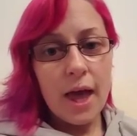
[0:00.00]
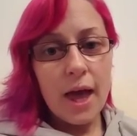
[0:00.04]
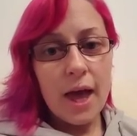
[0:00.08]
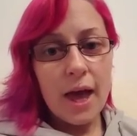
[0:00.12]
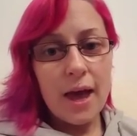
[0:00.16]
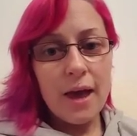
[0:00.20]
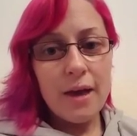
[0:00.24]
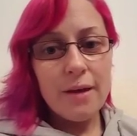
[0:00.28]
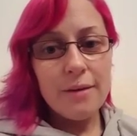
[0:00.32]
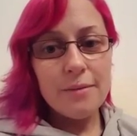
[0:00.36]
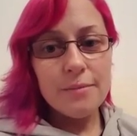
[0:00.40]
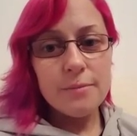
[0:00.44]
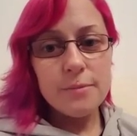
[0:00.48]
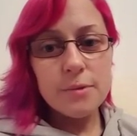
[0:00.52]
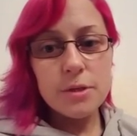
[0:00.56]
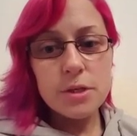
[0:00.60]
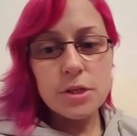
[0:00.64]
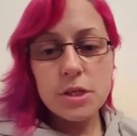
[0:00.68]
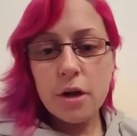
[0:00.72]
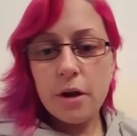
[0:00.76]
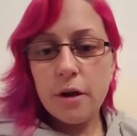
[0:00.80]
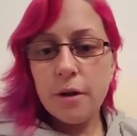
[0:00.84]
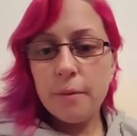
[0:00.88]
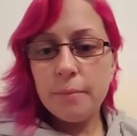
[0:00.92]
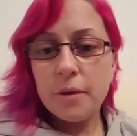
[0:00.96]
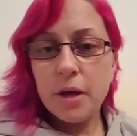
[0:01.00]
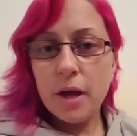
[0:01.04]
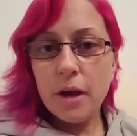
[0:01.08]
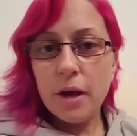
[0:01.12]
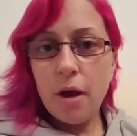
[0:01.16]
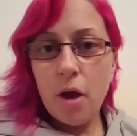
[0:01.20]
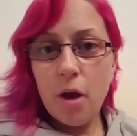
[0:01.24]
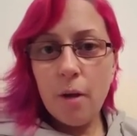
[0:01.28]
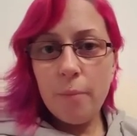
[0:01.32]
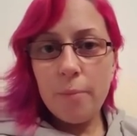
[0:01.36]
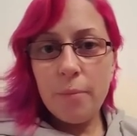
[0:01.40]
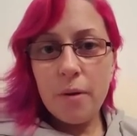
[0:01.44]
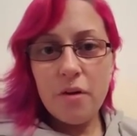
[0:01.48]
So I'm
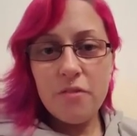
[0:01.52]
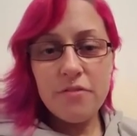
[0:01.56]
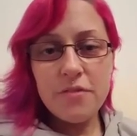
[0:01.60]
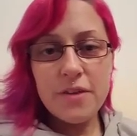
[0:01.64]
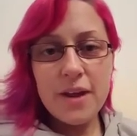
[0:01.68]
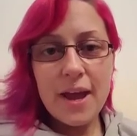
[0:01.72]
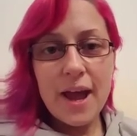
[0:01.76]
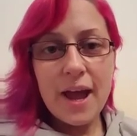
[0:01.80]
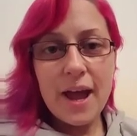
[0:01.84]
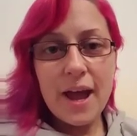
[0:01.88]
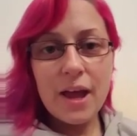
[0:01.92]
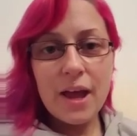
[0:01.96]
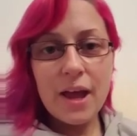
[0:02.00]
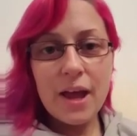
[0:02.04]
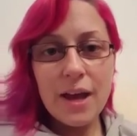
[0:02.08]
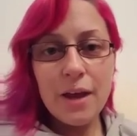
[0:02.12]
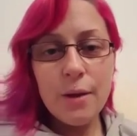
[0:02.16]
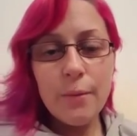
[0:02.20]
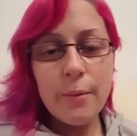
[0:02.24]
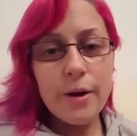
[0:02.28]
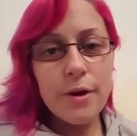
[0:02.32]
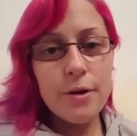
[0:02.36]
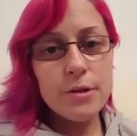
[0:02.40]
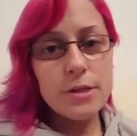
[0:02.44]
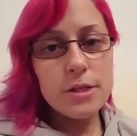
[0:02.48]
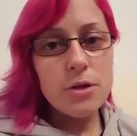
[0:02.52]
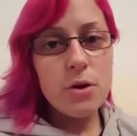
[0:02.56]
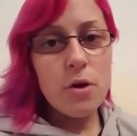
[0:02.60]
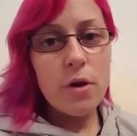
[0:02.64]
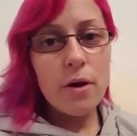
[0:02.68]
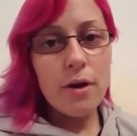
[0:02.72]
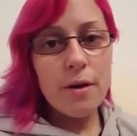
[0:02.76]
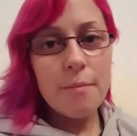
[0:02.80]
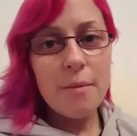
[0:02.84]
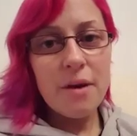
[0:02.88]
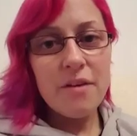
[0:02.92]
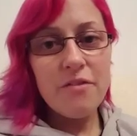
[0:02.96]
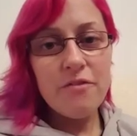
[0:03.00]
gonna hop off now. Anyone who's
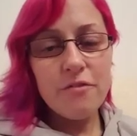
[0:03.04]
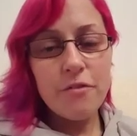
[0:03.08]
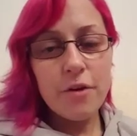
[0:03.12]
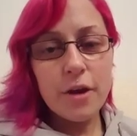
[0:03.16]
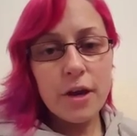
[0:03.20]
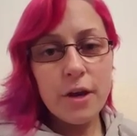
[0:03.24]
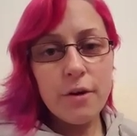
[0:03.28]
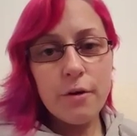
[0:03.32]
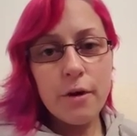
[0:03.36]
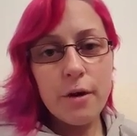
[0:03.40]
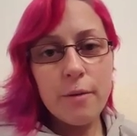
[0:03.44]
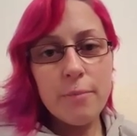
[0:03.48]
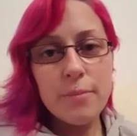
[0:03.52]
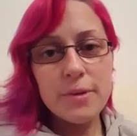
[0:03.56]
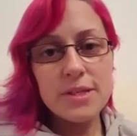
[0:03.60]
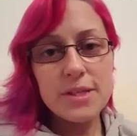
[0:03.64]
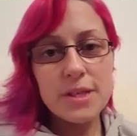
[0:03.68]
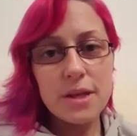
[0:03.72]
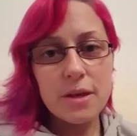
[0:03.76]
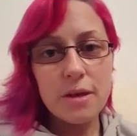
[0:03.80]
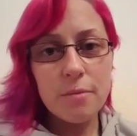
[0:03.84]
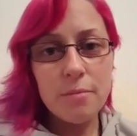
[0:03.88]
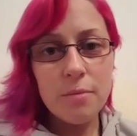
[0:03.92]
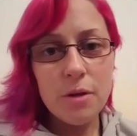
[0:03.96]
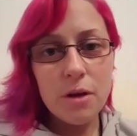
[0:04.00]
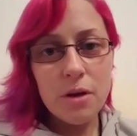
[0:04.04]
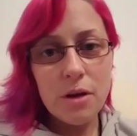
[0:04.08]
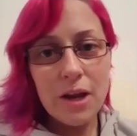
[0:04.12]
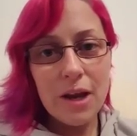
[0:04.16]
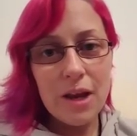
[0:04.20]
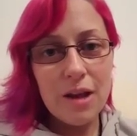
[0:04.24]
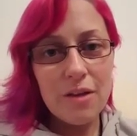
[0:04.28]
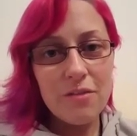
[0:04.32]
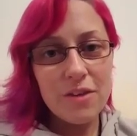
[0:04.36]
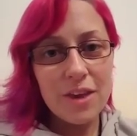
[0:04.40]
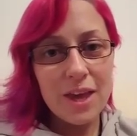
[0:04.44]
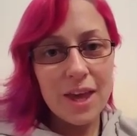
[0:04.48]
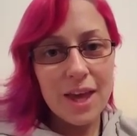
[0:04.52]
not in my free group, it's the
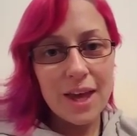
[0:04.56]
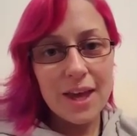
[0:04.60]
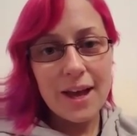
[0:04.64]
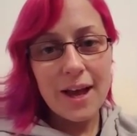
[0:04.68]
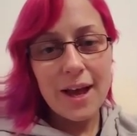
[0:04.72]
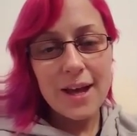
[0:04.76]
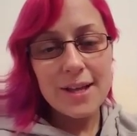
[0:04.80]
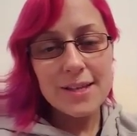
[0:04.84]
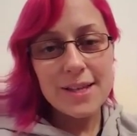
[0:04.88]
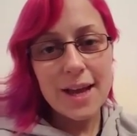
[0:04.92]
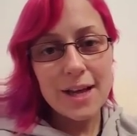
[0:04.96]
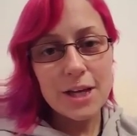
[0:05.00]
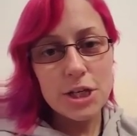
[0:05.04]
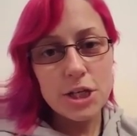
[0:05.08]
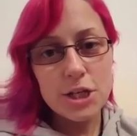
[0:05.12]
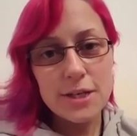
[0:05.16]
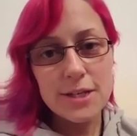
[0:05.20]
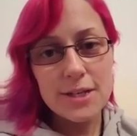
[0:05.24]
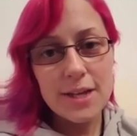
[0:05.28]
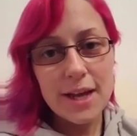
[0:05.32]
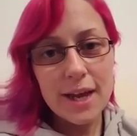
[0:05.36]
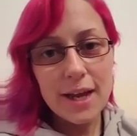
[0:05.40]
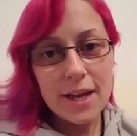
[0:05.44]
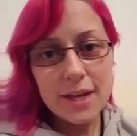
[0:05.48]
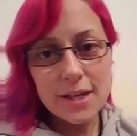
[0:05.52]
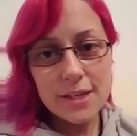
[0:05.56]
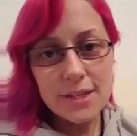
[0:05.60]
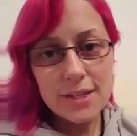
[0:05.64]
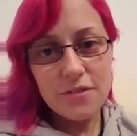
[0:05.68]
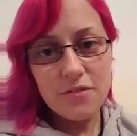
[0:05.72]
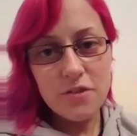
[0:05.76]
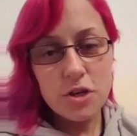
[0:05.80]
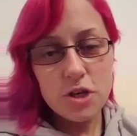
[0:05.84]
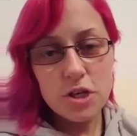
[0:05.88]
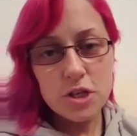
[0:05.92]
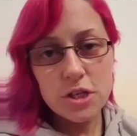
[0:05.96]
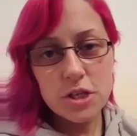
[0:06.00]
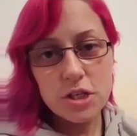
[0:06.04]
community of kick-ass action takers.
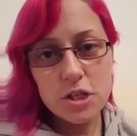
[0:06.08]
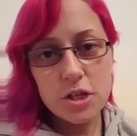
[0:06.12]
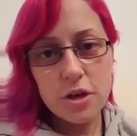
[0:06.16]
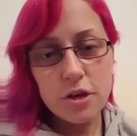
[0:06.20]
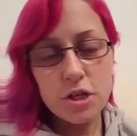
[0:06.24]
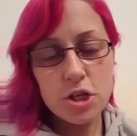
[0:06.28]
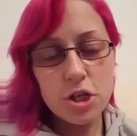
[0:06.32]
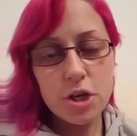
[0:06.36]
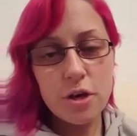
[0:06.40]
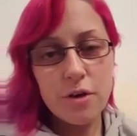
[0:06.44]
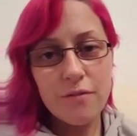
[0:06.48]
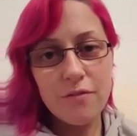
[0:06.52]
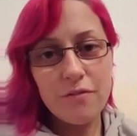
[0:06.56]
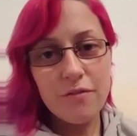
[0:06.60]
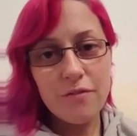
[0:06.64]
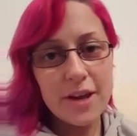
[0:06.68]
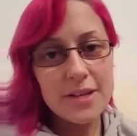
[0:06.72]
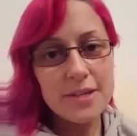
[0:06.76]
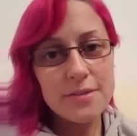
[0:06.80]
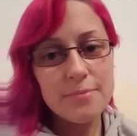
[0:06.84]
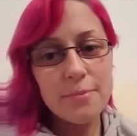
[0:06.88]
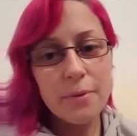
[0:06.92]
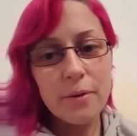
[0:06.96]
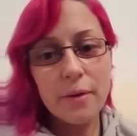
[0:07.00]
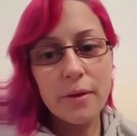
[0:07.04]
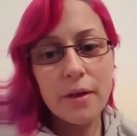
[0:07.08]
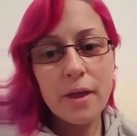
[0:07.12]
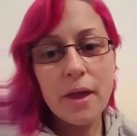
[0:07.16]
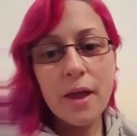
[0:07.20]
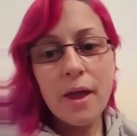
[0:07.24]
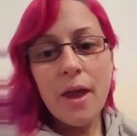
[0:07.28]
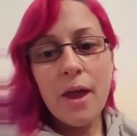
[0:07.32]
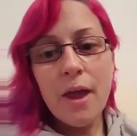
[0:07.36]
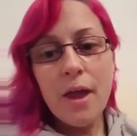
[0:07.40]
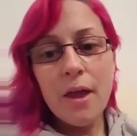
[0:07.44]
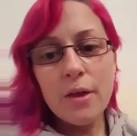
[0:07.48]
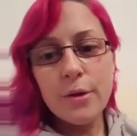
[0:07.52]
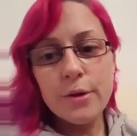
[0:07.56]
If you just search it on Facebook,
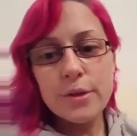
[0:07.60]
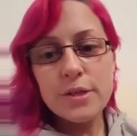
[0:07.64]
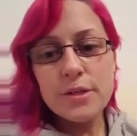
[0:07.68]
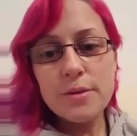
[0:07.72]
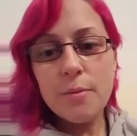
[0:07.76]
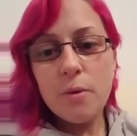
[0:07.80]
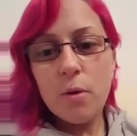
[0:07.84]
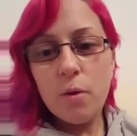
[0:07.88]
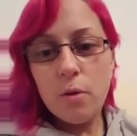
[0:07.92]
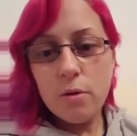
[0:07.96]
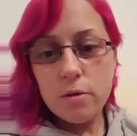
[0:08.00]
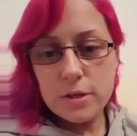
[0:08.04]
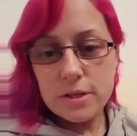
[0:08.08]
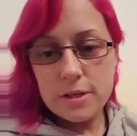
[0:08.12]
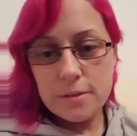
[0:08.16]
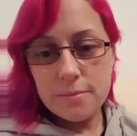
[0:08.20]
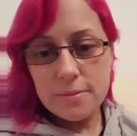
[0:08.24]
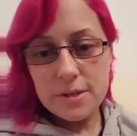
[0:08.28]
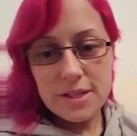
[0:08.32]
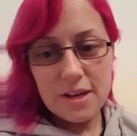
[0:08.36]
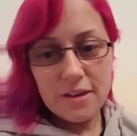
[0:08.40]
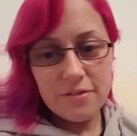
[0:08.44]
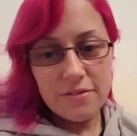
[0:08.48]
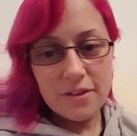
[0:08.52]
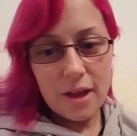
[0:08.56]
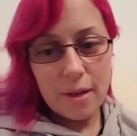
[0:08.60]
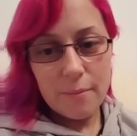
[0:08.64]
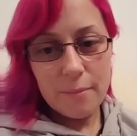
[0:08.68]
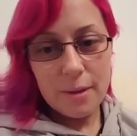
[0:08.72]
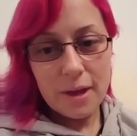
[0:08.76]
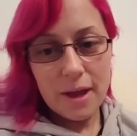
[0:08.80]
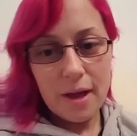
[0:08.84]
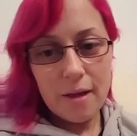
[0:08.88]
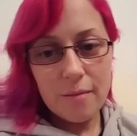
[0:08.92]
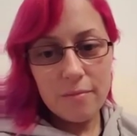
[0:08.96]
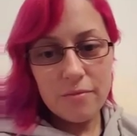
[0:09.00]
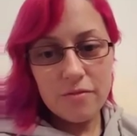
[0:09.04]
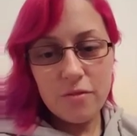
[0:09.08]
got some awesome stuff
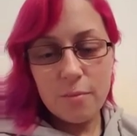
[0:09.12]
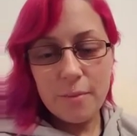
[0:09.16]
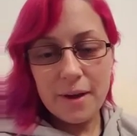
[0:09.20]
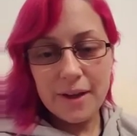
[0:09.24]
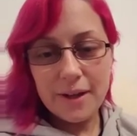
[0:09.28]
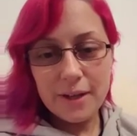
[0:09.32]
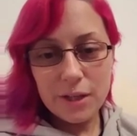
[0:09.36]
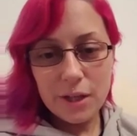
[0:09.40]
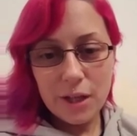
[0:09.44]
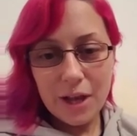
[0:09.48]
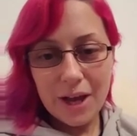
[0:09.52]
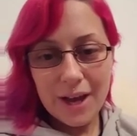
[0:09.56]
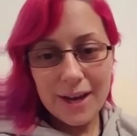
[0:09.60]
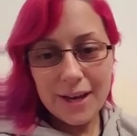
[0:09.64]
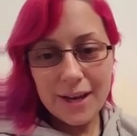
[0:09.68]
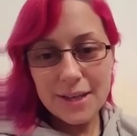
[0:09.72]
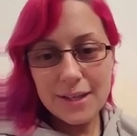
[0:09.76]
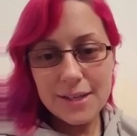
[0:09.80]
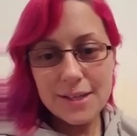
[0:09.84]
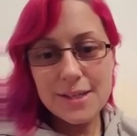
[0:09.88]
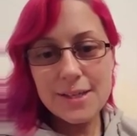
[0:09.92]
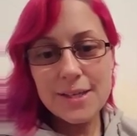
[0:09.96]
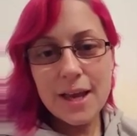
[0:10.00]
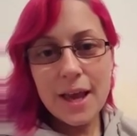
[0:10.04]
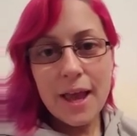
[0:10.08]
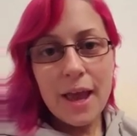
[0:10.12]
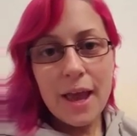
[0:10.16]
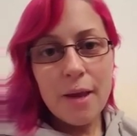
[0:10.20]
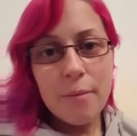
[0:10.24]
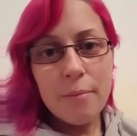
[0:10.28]
coming up for my clients.